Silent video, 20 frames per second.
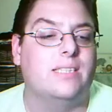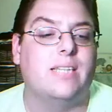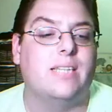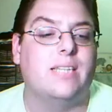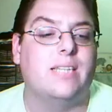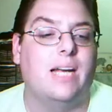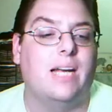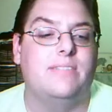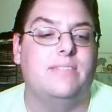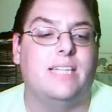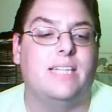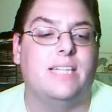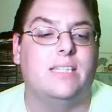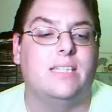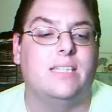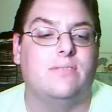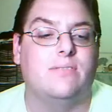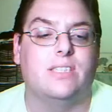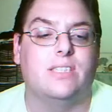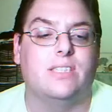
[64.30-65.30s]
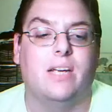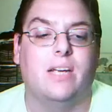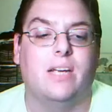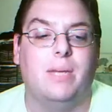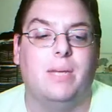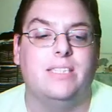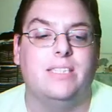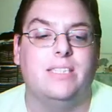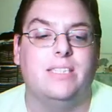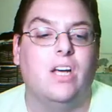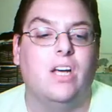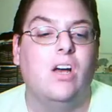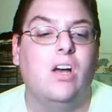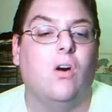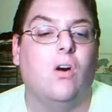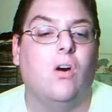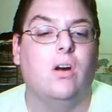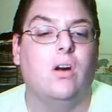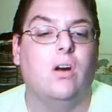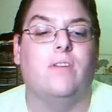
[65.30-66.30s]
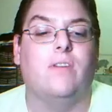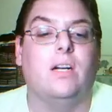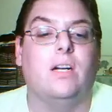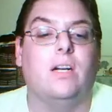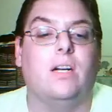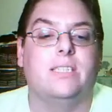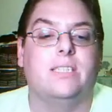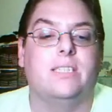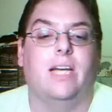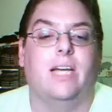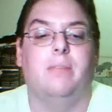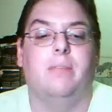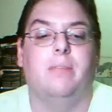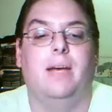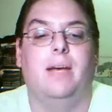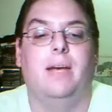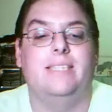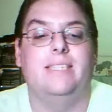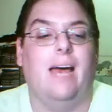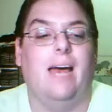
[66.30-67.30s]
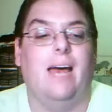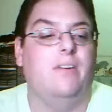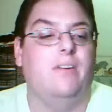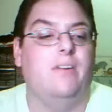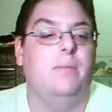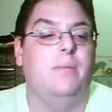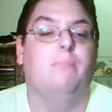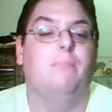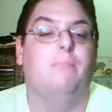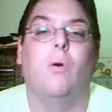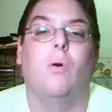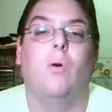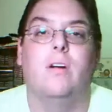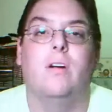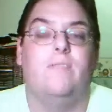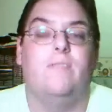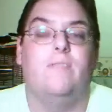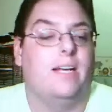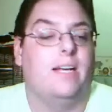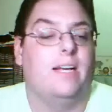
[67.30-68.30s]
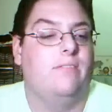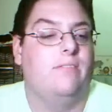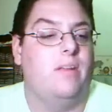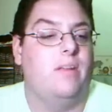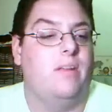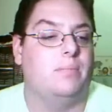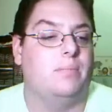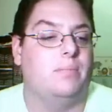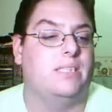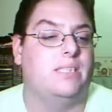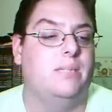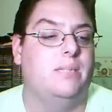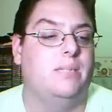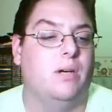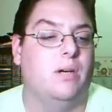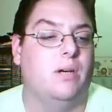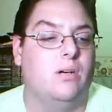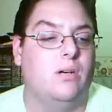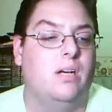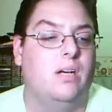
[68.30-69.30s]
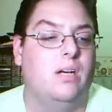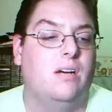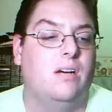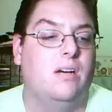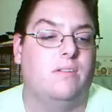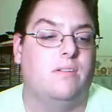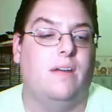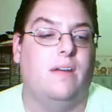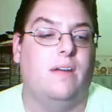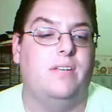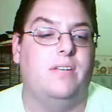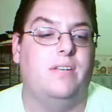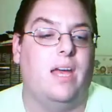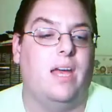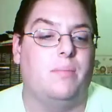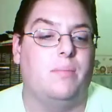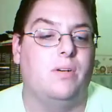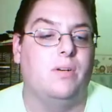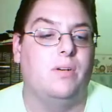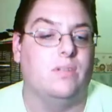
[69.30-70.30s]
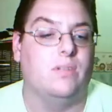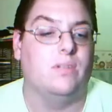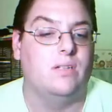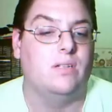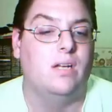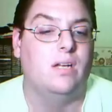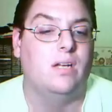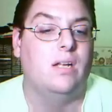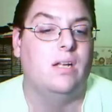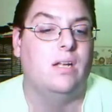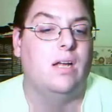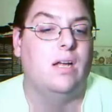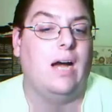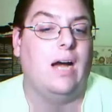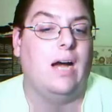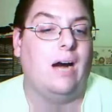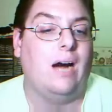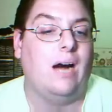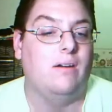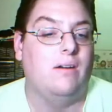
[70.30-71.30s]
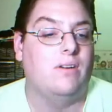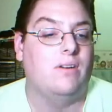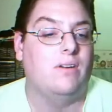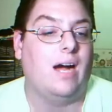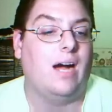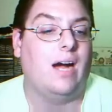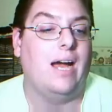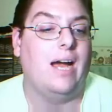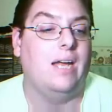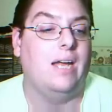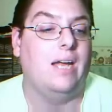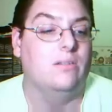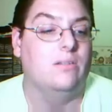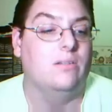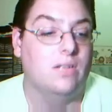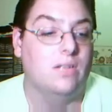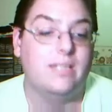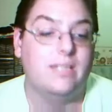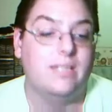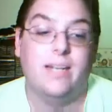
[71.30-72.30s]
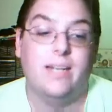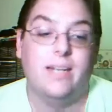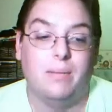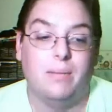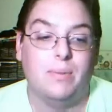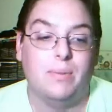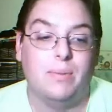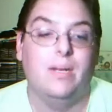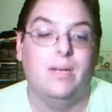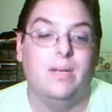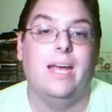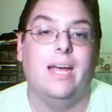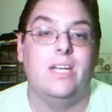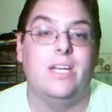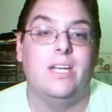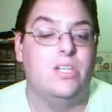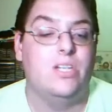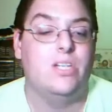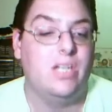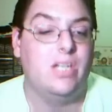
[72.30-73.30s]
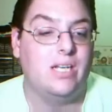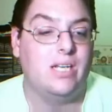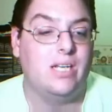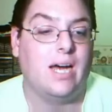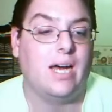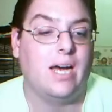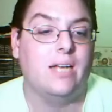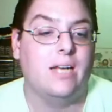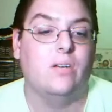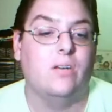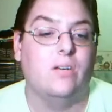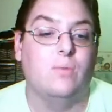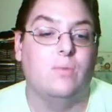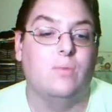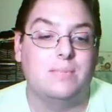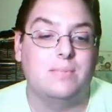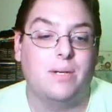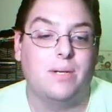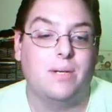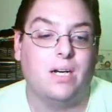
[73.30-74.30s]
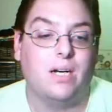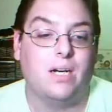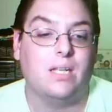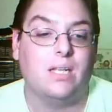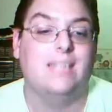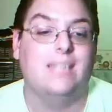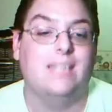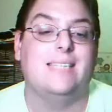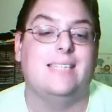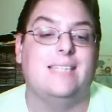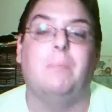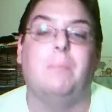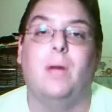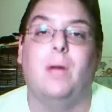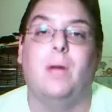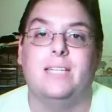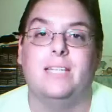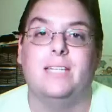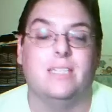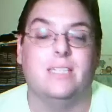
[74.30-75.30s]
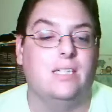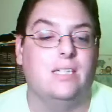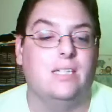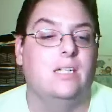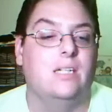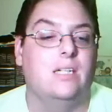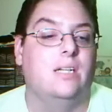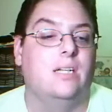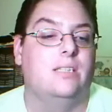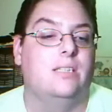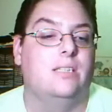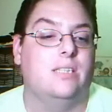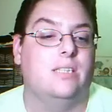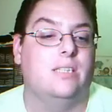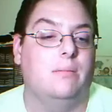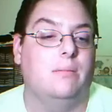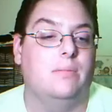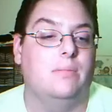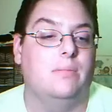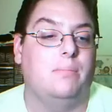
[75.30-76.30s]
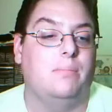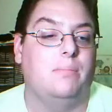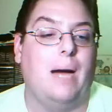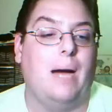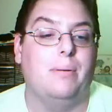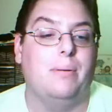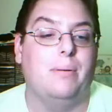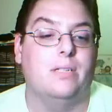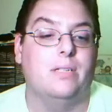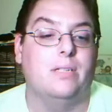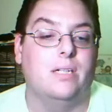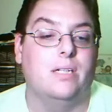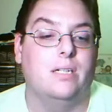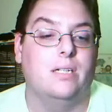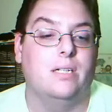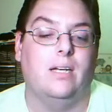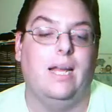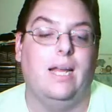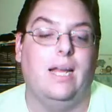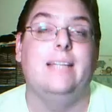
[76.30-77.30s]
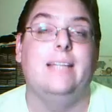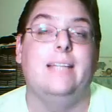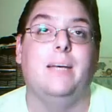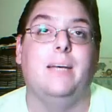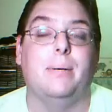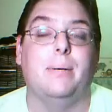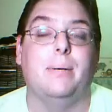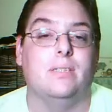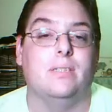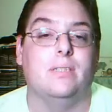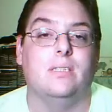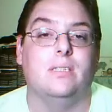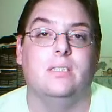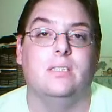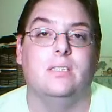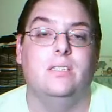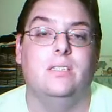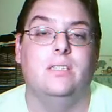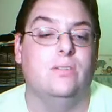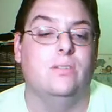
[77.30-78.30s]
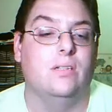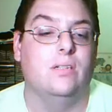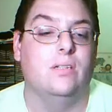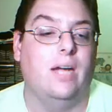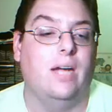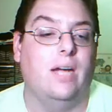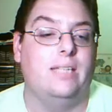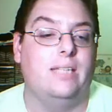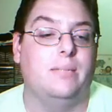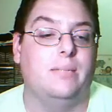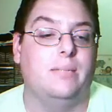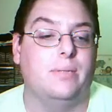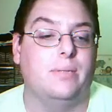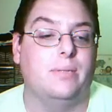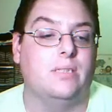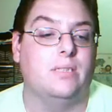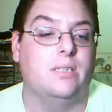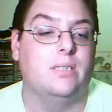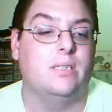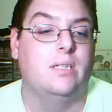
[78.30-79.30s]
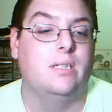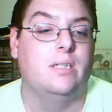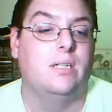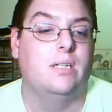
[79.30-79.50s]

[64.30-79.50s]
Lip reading: this kind of testing for psych meds, or if all psych meds have to be more effective than placebo for FDA approval. However, I looked it up, and Geodon, Risperdal, and Zyprexa, some popular atypical, the newer atypical